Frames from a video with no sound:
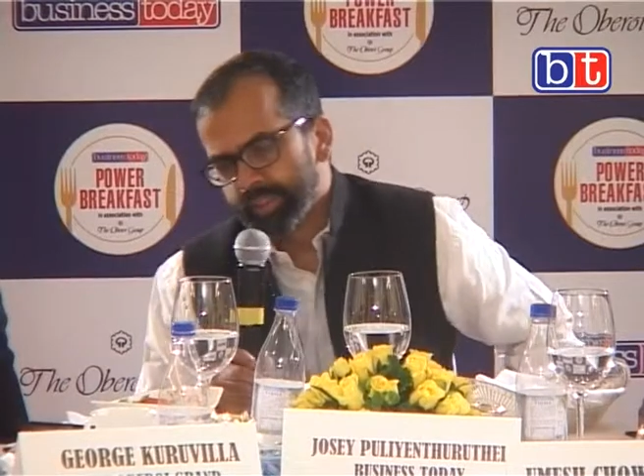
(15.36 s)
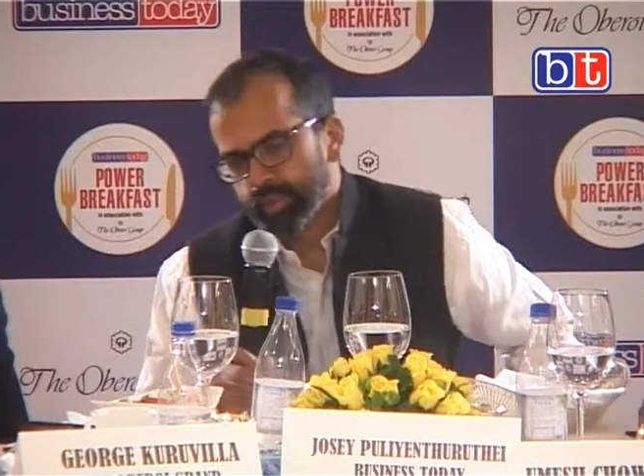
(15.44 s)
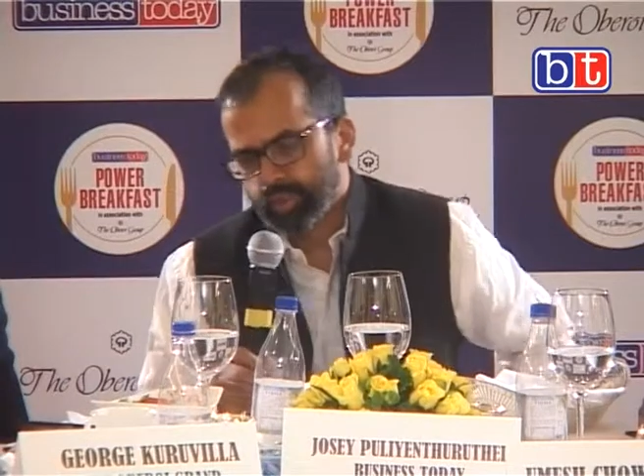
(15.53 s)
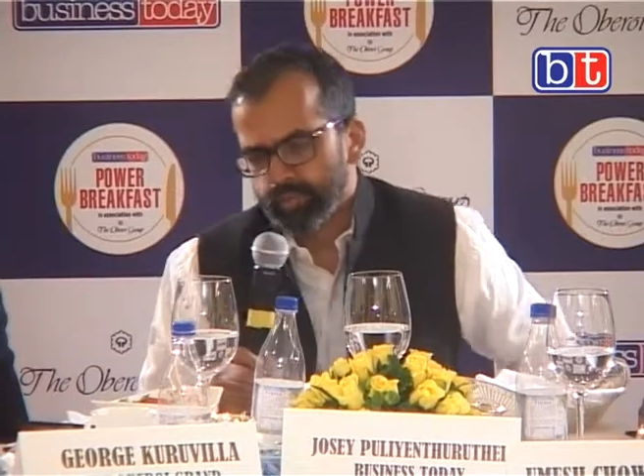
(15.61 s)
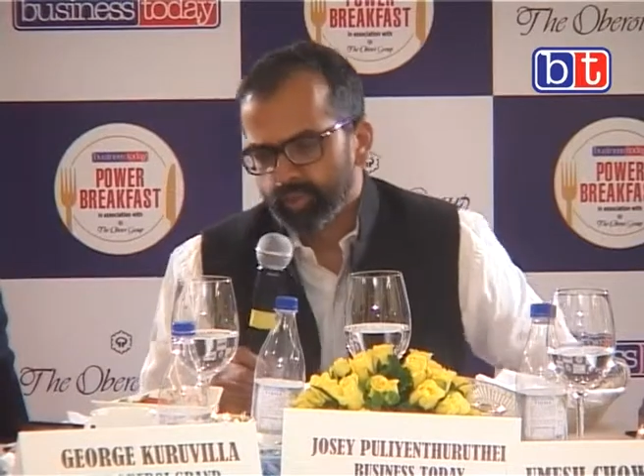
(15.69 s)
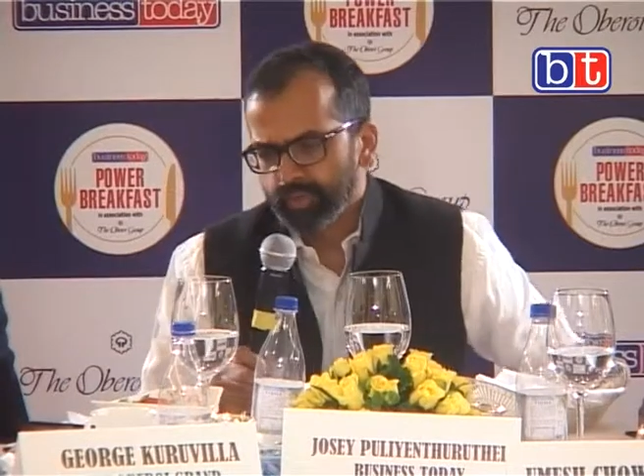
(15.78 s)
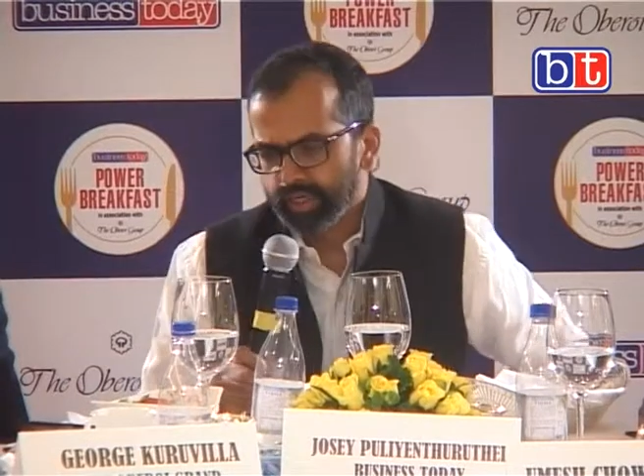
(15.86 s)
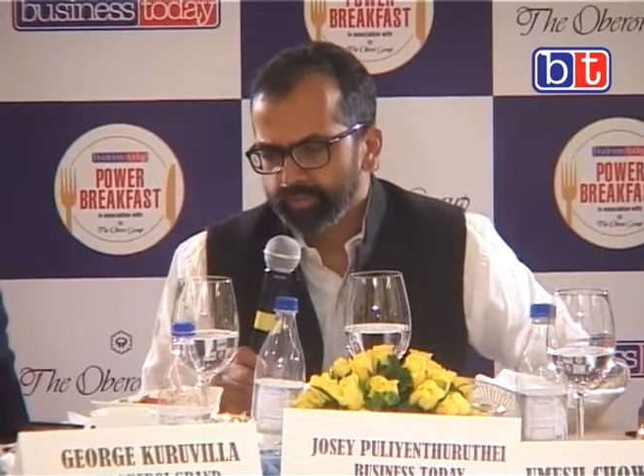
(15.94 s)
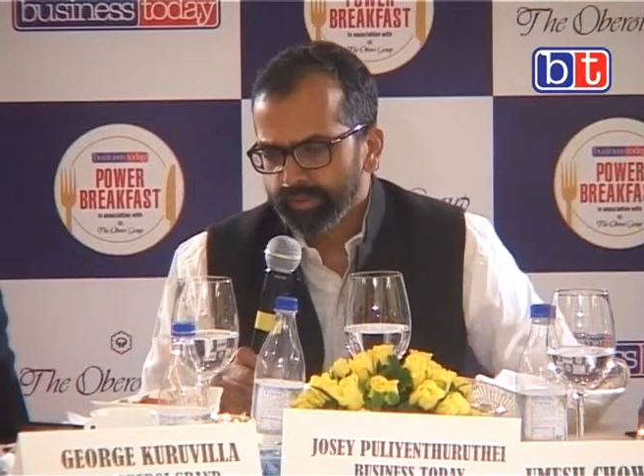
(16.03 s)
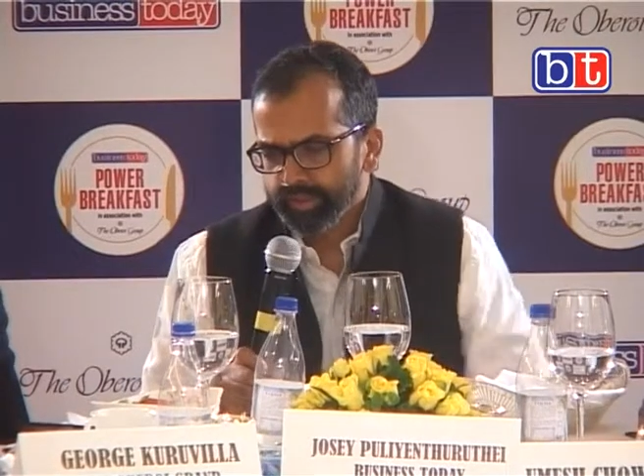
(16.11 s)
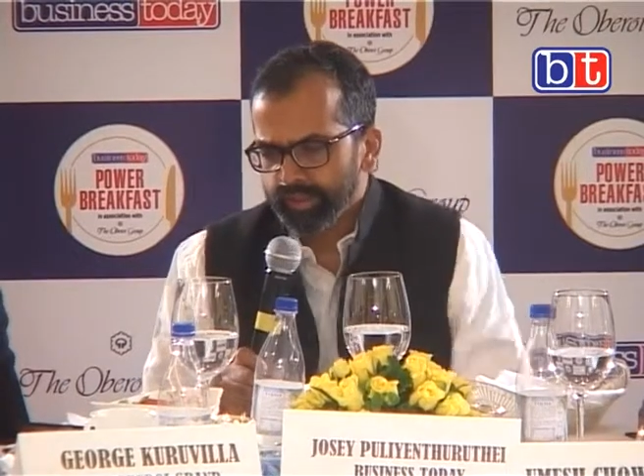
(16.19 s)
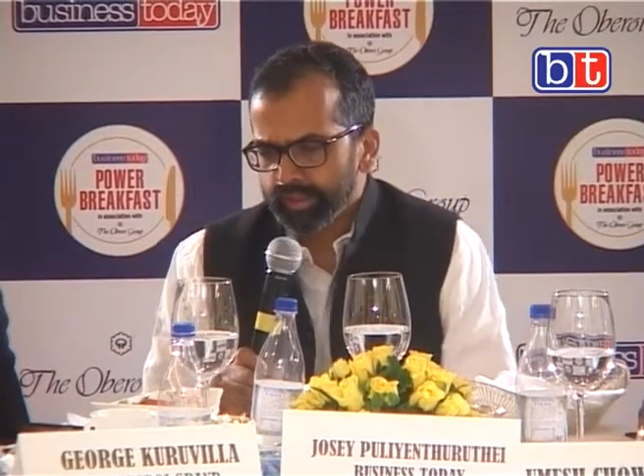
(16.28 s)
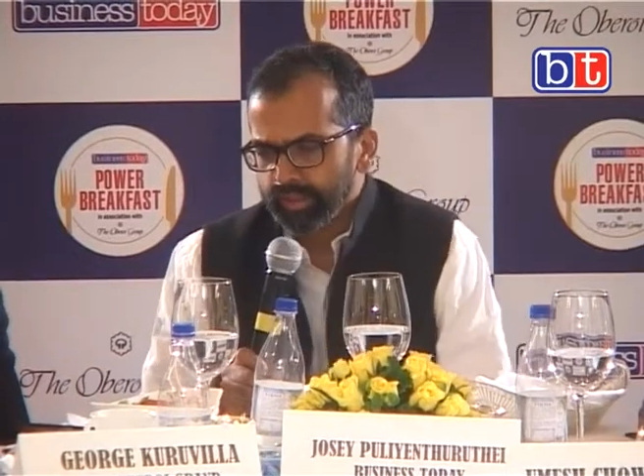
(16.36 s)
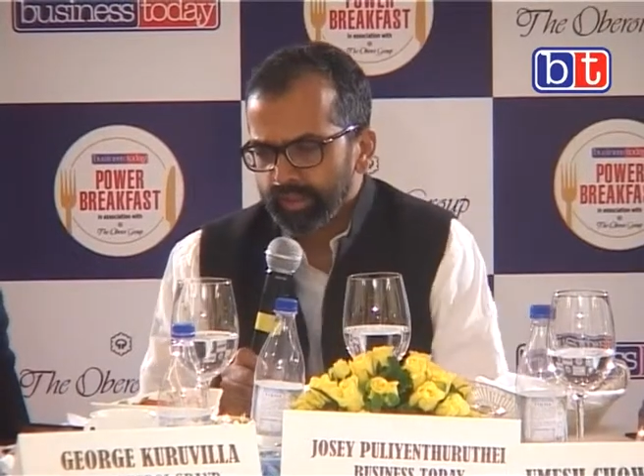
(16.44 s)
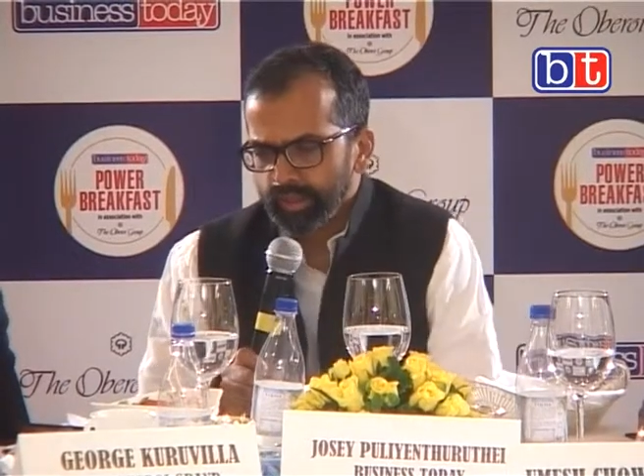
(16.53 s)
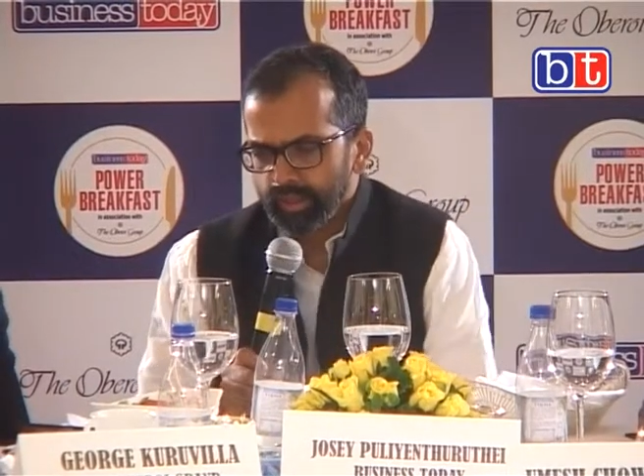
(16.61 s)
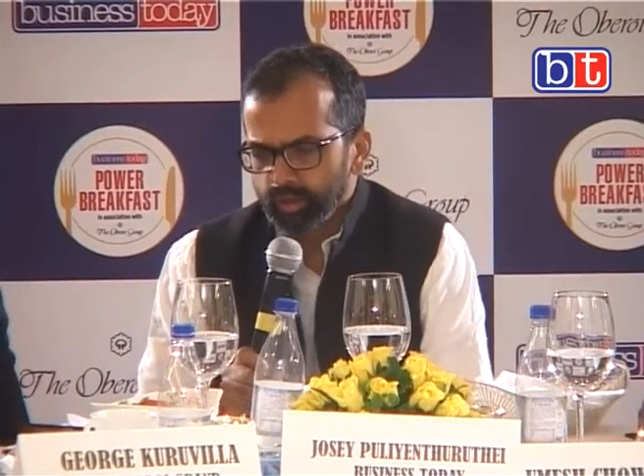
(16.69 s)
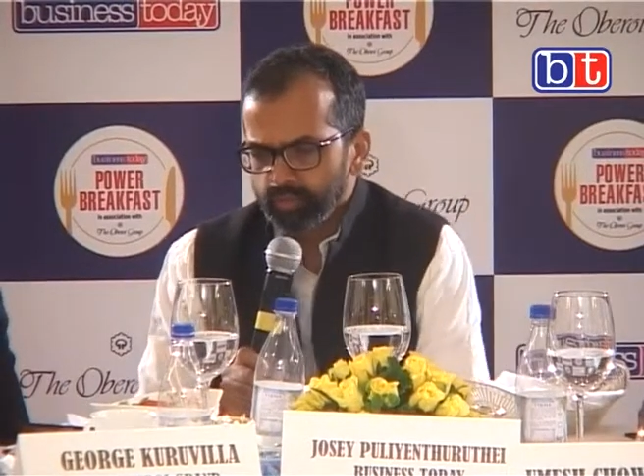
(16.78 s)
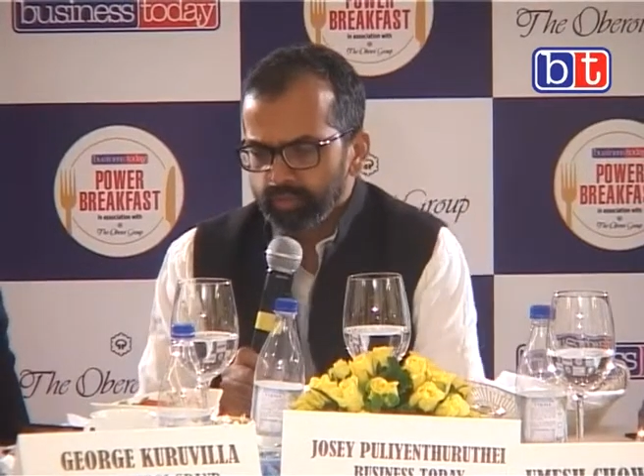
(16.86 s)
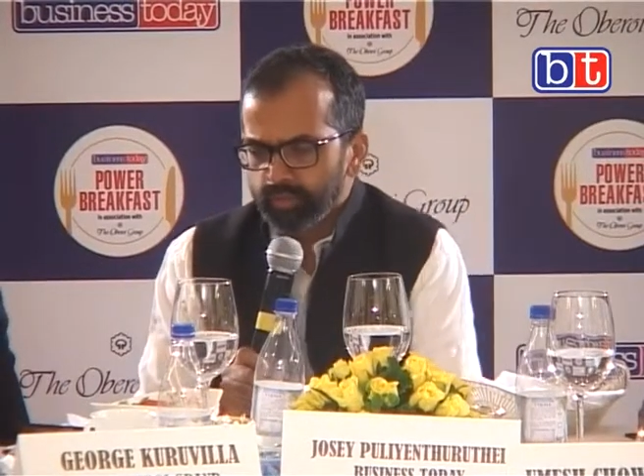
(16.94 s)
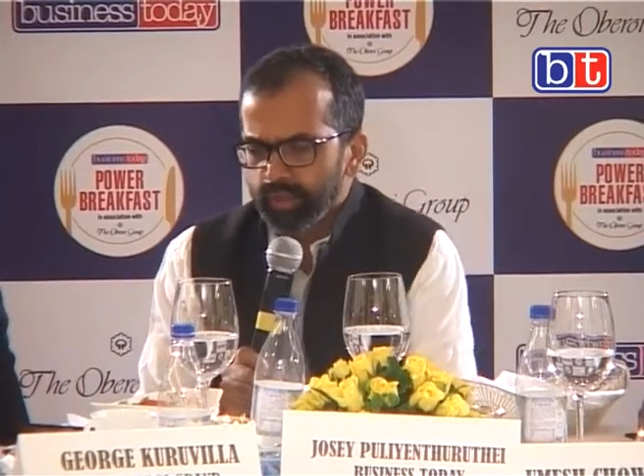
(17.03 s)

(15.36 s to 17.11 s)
been talking about manufacturing till now.